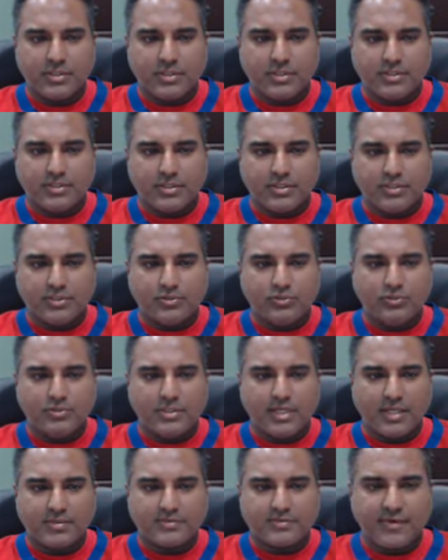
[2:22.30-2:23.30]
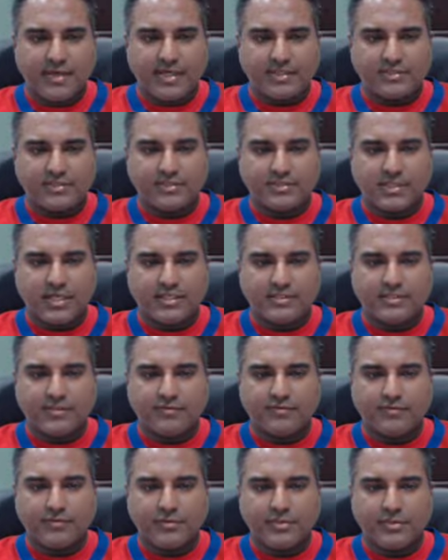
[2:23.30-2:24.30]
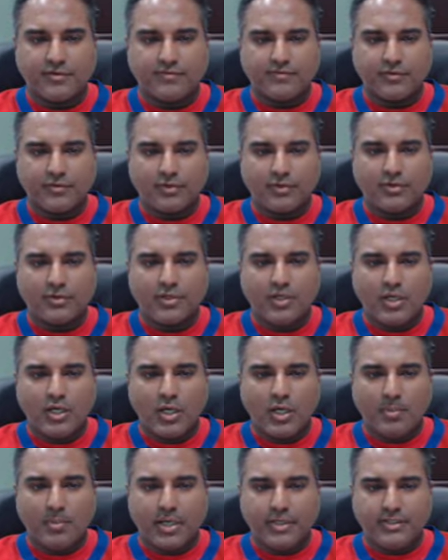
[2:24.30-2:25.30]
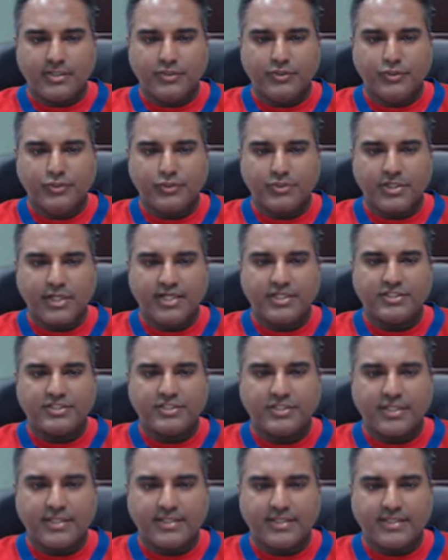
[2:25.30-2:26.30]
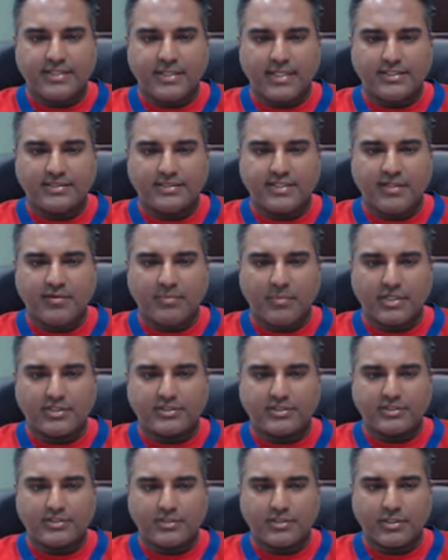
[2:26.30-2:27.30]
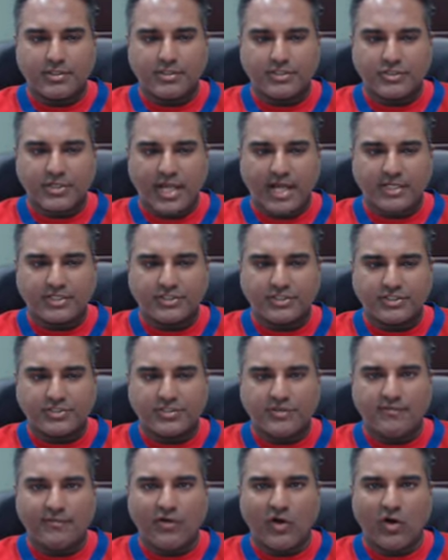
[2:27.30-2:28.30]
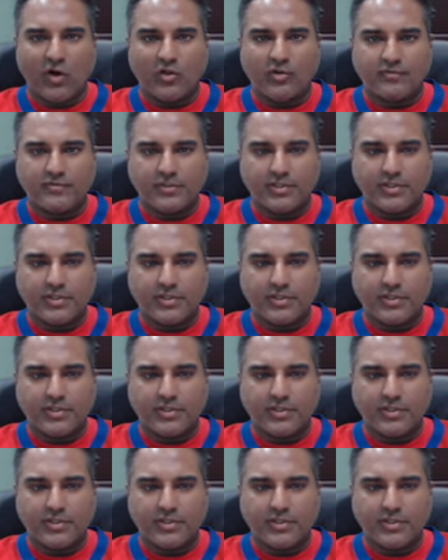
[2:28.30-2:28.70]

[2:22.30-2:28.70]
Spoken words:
The two types of exercise differ by the duration and intensity of muscular contractions involved,